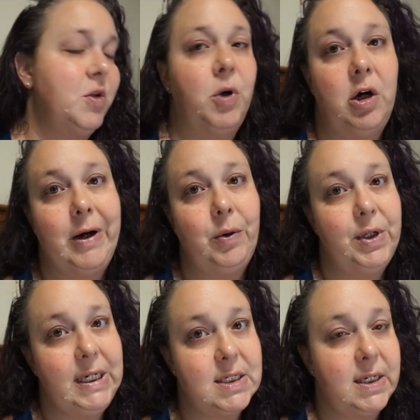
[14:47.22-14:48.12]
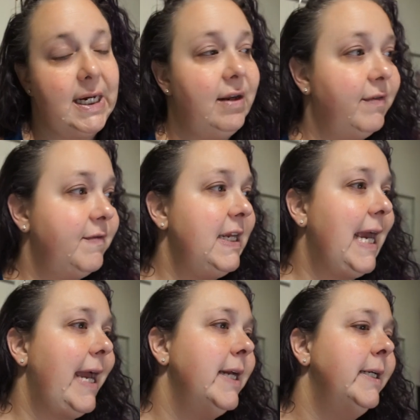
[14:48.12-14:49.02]
Tomorrow I will easily hit
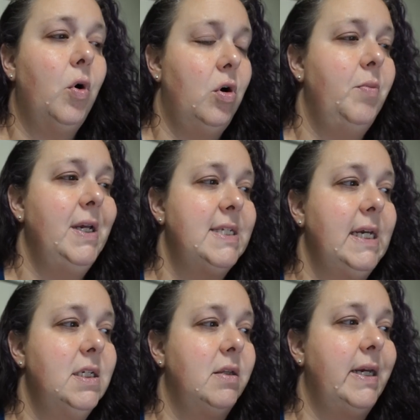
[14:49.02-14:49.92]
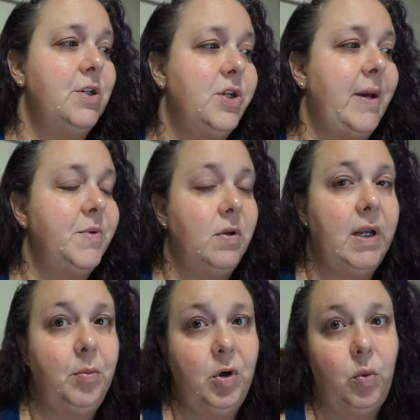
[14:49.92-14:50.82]
50K on my second to last chapter
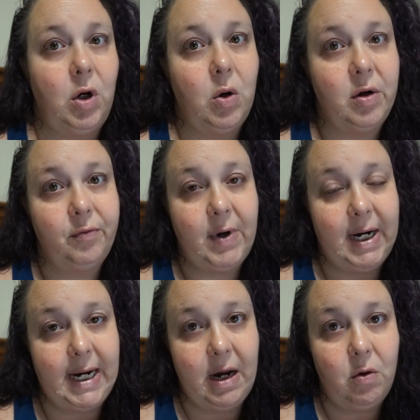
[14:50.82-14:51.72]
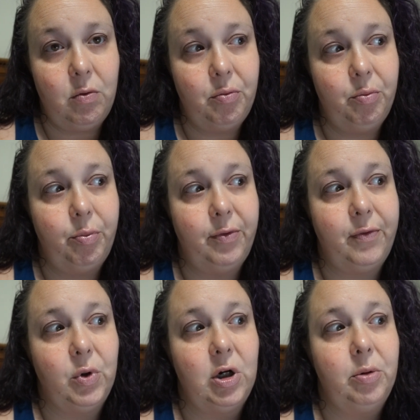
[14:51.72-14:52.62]
that I'm going to work on right now
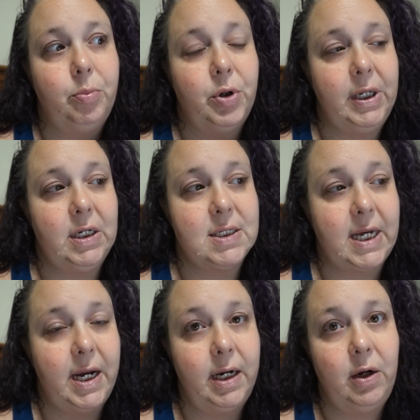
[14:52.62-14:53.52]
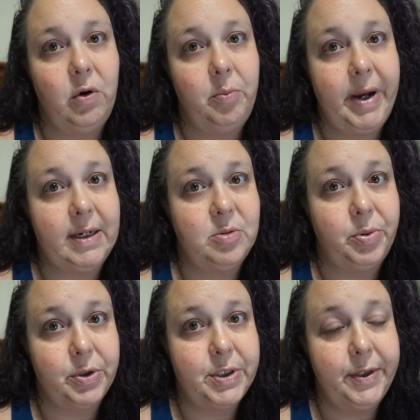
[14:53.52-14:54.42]
before putting it aside and going back to
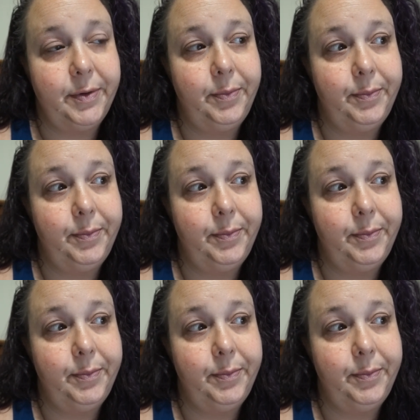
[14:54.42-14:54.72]
book two.